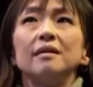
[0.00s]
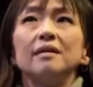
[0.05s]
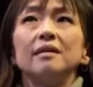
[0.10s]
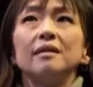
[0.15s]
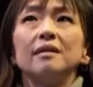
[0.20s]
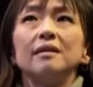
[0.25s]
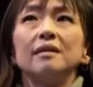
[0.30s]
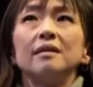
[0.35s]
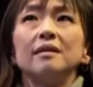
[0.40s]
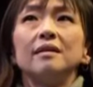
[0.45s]

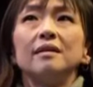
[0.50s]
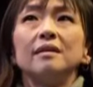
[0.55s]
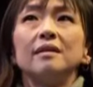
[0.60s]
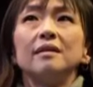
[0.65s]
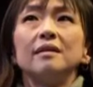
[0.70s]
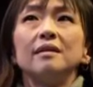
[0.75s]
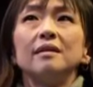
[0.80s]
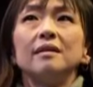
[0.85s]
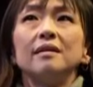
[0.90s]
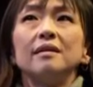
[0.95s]

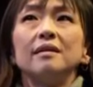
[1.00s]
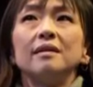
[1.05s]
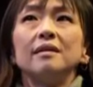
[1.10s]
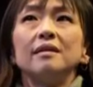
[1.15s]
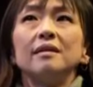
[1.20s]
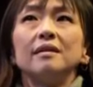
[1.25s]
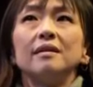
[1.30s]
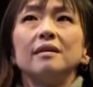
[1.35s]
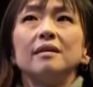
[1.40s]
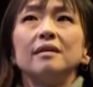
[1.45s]

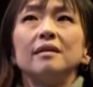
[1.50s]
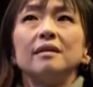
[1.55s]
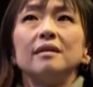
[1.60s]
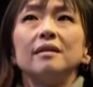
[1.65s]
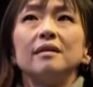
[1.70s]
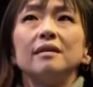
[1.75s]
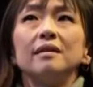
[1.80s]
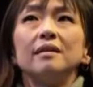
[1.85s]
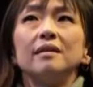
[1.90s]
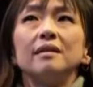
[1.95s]

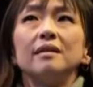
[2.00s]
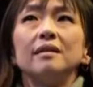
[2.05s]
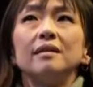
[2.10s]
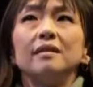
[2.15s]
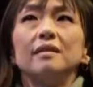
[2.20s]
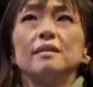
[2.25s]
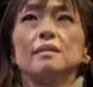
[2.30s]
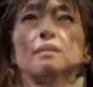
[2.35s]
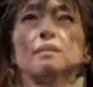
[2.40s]
[no speech]